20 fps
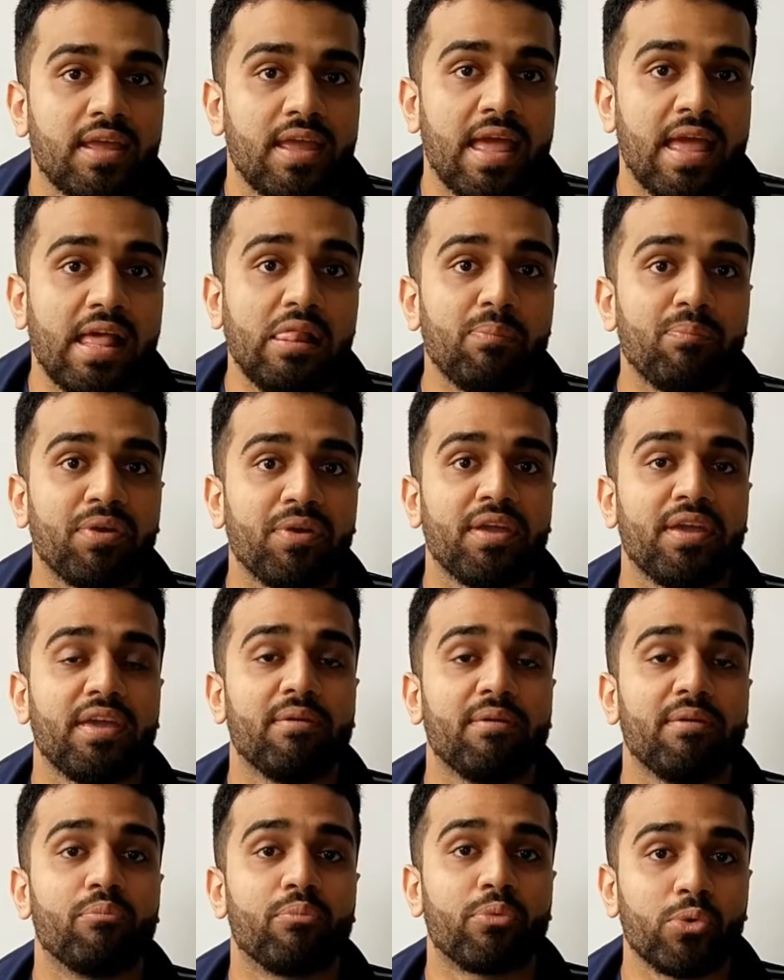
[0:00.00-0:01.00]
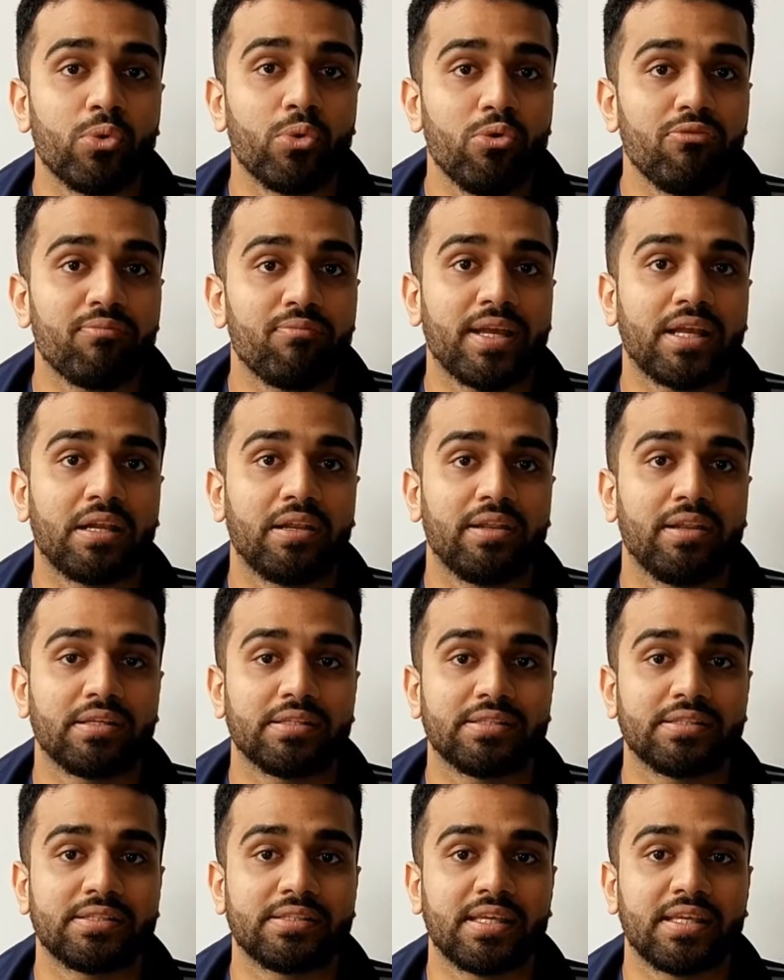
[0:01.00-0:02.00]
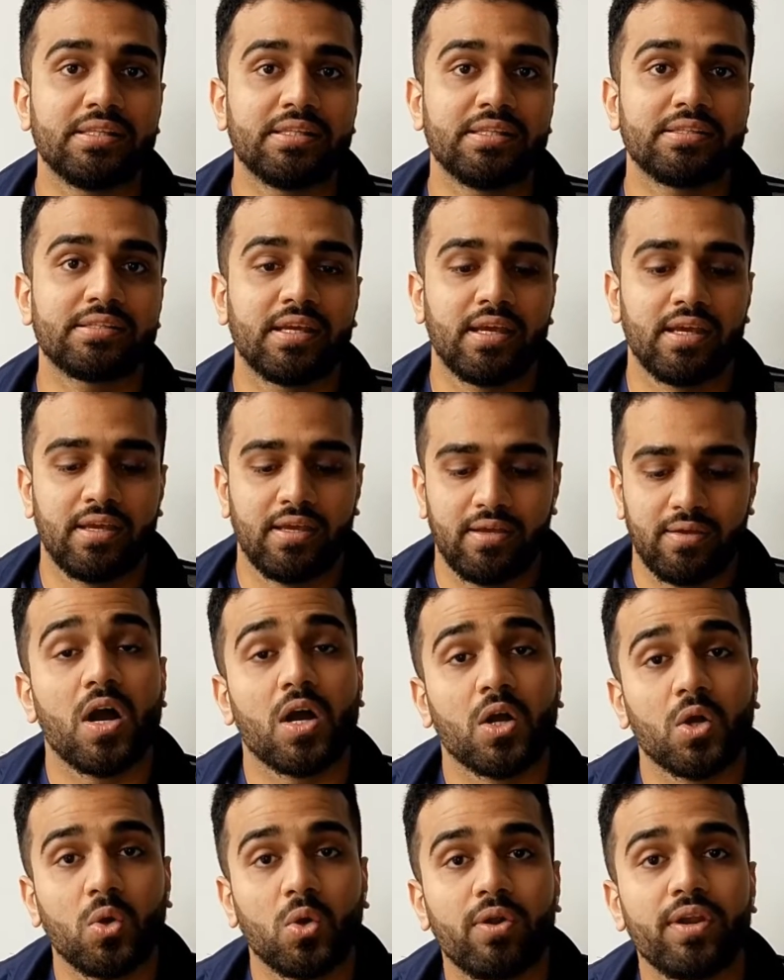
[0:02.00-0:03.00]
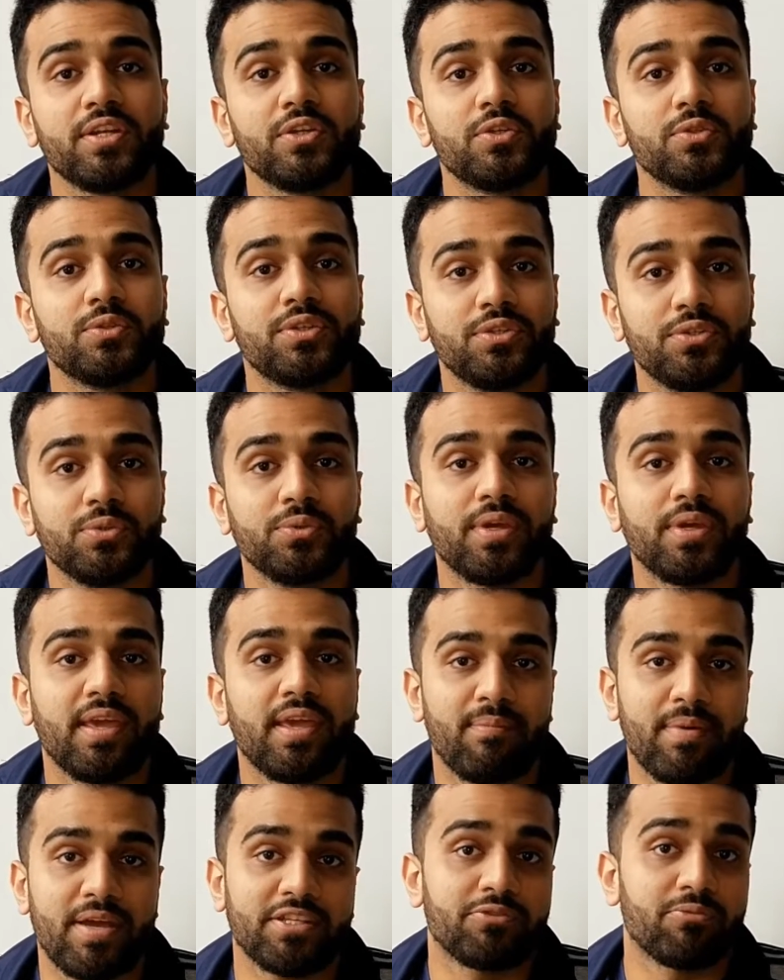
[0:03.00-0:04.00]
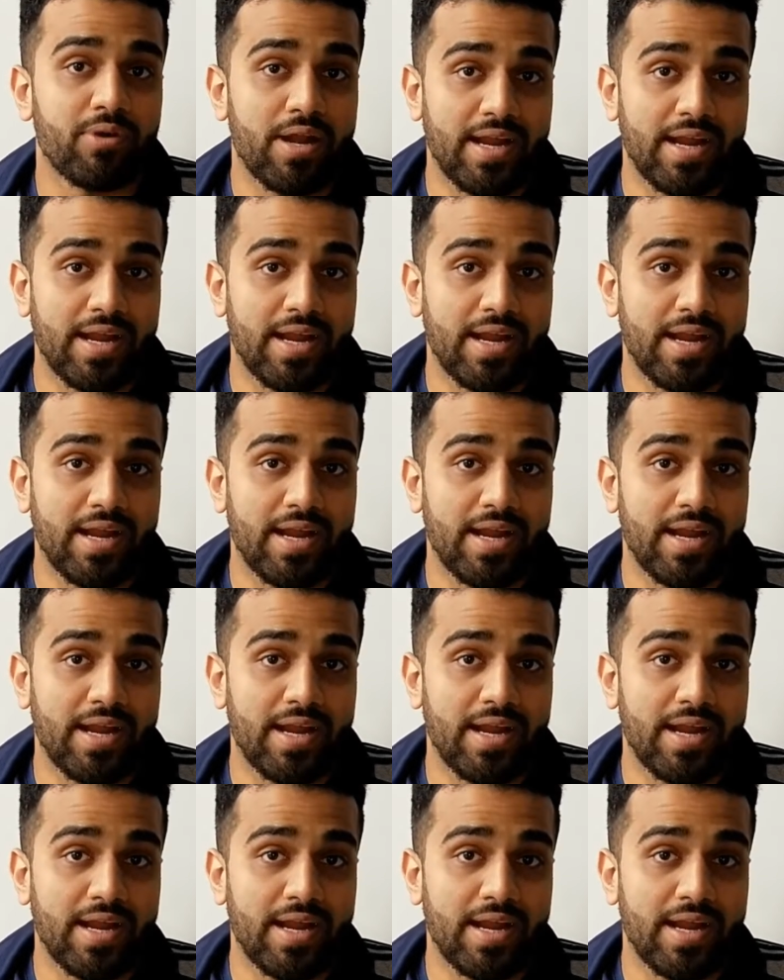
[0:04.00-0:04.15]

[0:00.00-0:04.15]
help improve my clinical skills according to the UK best